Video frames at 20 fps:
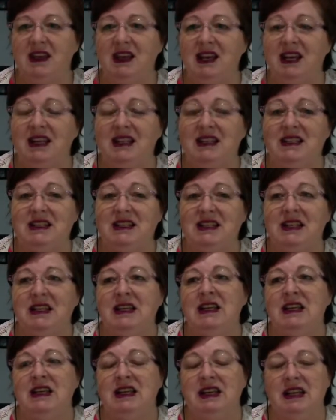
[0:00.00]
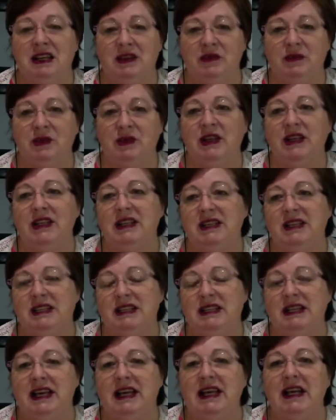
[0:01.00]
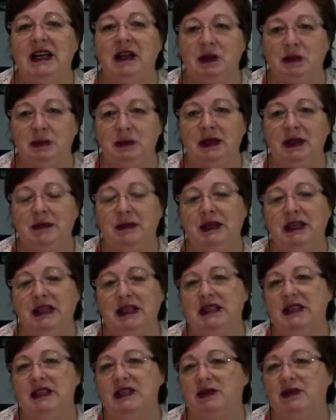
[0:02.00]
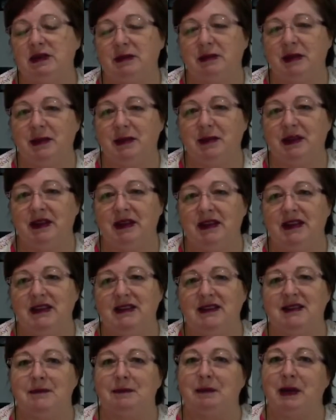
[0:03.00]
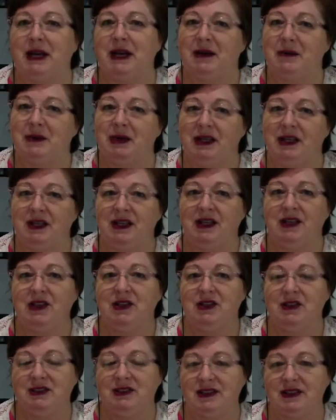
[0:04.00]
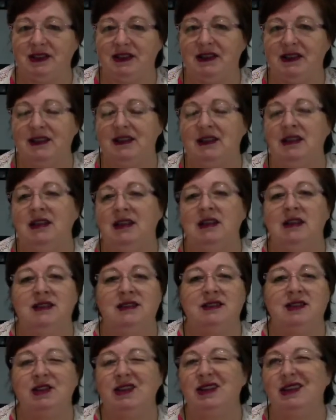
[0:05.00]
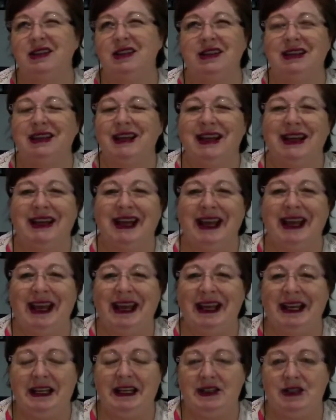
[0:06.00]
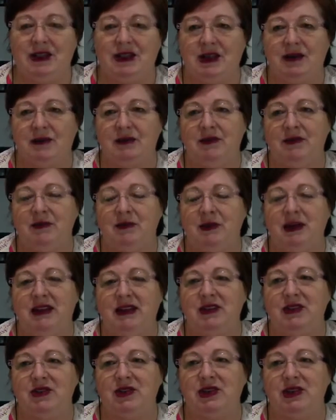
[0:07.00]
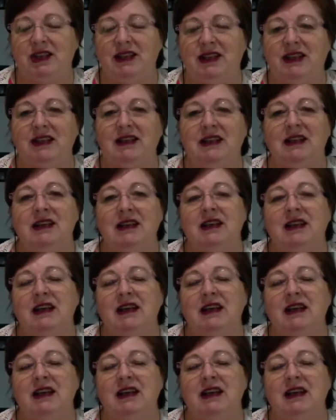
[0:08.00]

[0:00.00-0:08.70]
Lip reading: and it really did help me begin to remember things. But we're going to use it so you can get any type of brain training,